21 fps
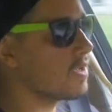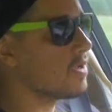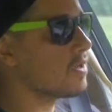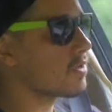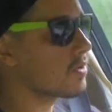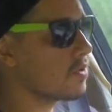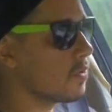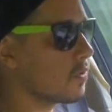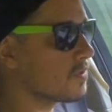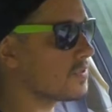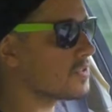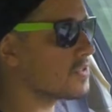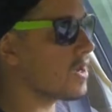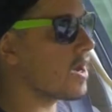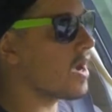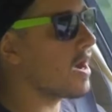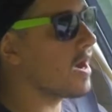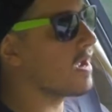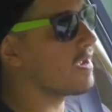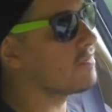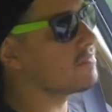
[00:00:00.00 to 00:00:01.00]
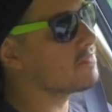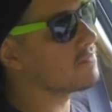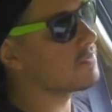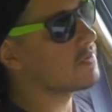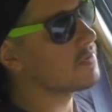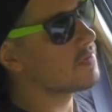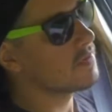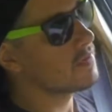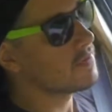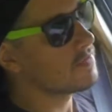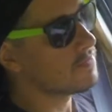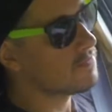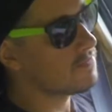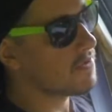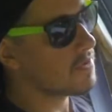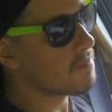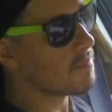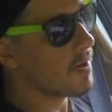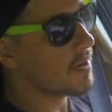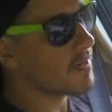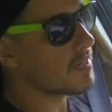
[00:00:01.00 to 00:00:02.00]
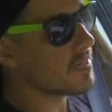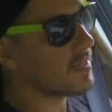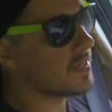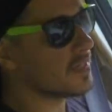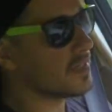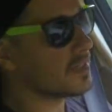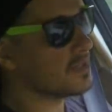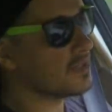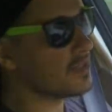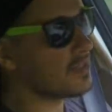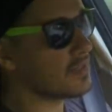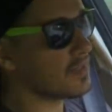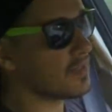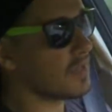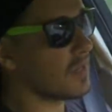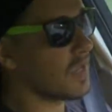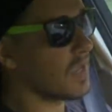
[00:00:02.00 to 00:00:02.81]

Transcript: cool to drive, fit my needs,